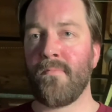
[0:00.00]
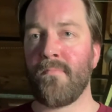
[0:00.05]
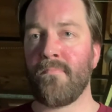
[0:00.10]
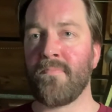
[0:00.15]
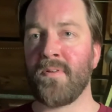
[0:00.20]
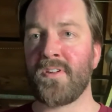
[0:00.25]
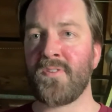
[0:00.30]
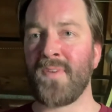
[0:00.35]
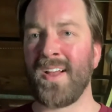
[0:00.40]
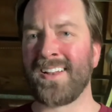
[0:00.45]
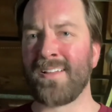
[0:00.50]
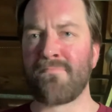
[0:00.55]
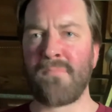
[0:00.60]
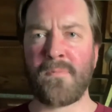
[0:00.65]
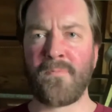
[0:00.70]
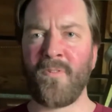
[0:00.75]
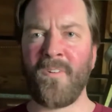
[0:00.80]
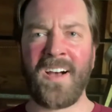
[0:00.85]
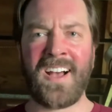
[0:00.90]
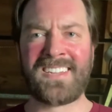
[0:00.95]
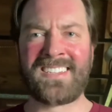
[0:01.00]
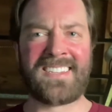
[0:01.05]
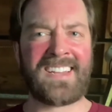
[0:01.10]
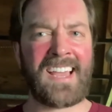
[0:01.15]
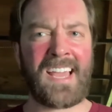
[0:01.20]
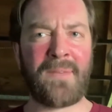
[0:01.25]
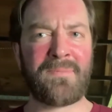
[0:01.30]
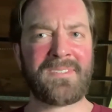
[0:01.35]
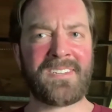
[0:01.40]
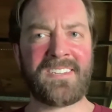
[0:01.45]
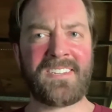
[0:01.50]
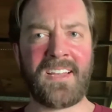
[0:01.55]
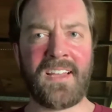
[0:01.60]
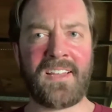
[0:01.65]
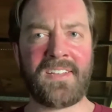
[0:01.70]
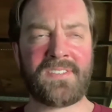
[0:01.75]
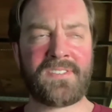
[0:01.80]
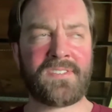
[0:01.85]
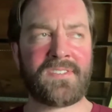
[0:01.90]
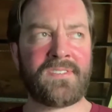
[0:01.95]
But you had to memorize names and
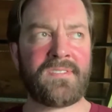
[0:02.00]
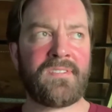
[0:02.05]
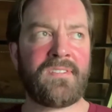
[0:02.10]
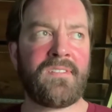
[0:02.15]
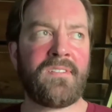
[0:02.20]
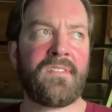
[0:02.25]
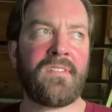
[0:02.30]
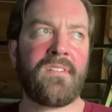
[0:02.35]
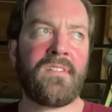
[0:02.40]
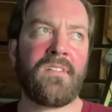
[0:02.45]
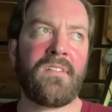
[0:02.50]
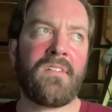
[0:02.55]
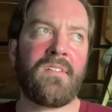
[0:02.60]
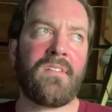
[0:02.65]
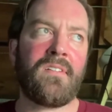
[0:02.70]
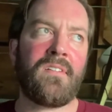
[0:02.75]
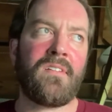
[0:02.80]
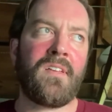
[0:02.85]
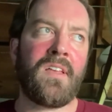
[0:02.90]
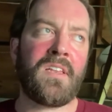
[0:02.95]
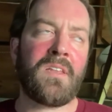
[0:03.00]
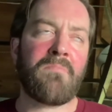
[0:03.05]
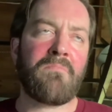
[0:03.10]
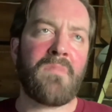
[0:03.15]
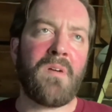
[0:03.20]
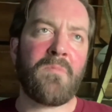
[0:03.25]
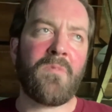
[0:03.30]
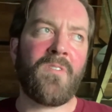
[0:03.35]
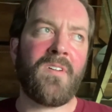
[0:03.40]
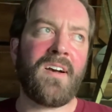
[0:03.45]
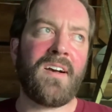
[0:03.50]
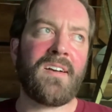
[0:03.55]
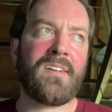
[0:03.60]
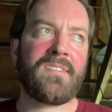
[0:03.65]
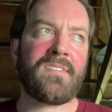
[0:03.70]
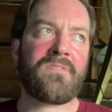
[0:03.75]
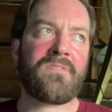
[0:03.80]
dates. You had to memorize